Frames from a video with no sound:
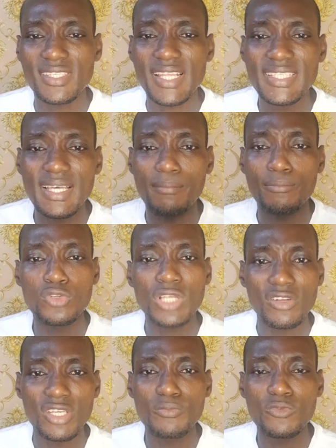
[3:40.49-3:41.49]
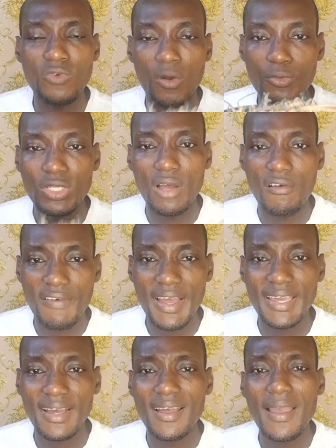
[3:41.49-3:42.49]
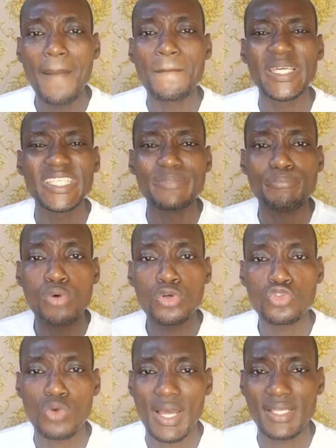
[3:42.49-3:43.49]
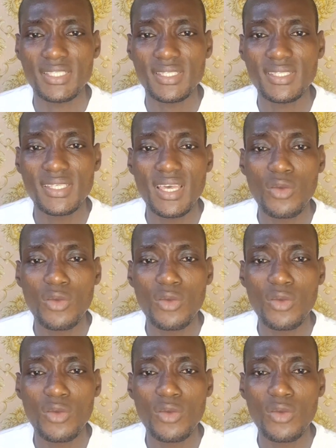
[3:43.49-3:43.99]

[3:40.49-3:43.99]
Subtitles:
Let them put them on fire, make it burn to ashes.